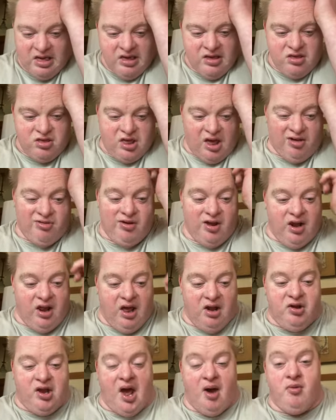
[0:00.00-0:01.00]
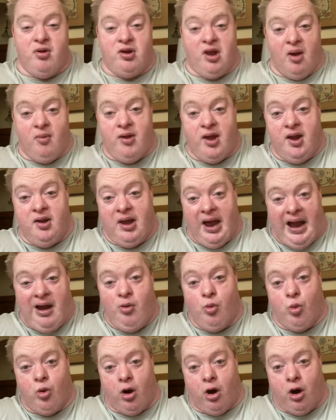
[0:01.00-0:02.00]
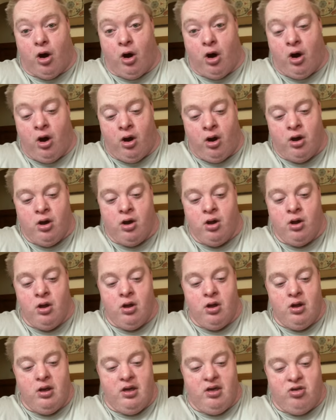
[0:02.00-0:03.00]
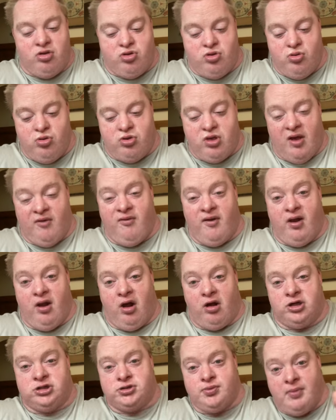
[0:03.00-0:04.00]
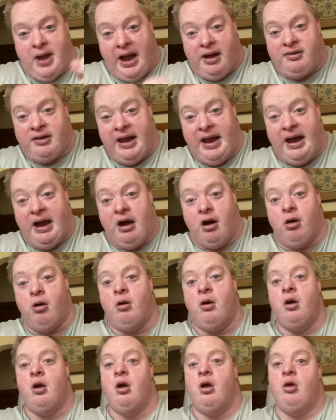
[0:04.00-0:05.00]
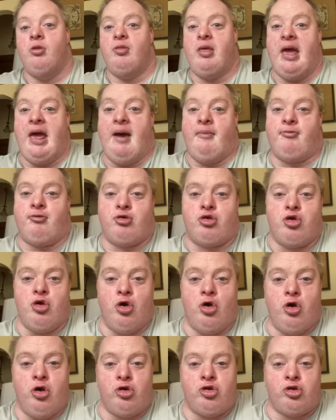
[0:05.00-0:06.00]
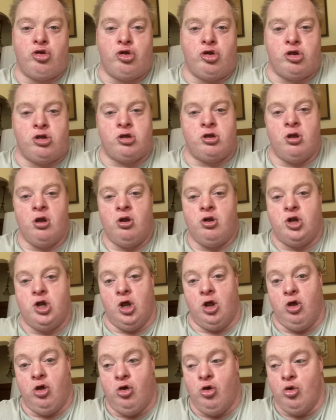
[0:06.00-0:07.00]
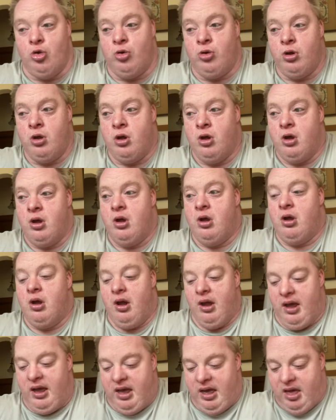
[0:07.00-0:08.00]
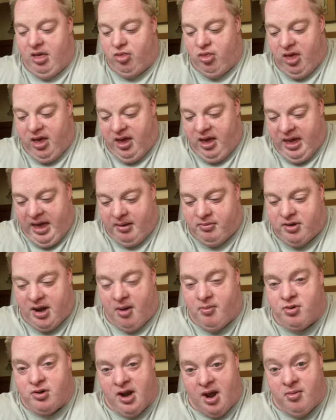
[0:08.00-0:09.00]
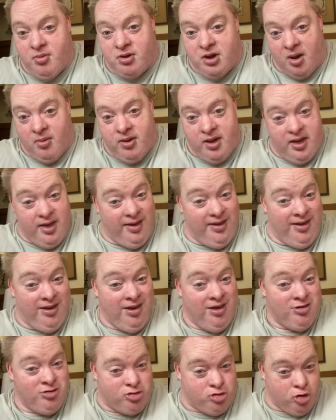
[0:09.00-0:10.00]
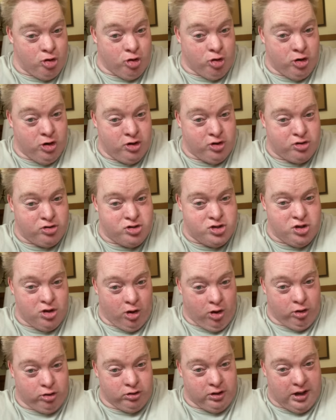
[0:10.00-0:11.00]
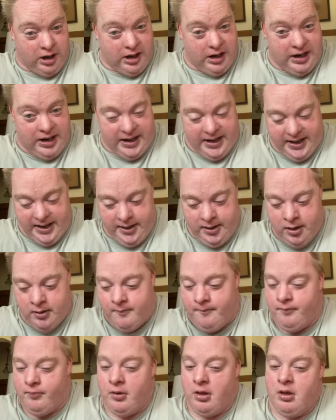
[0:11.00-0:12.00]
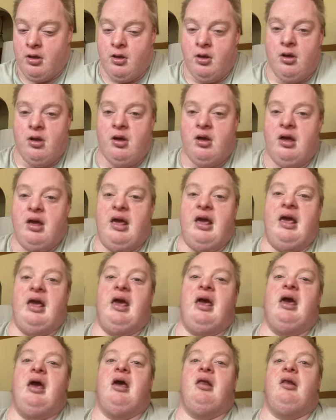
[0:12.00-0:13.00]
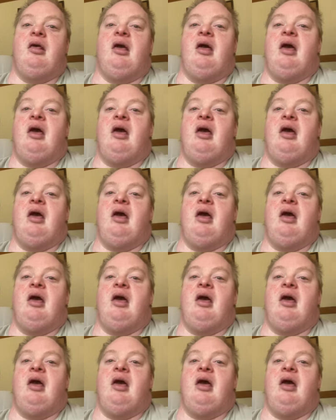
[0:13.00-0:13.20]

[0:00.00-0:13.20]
saving the WWE Night Raw, it's saving on SmackDown, they have shirts, too. And they have WWE shirts online. And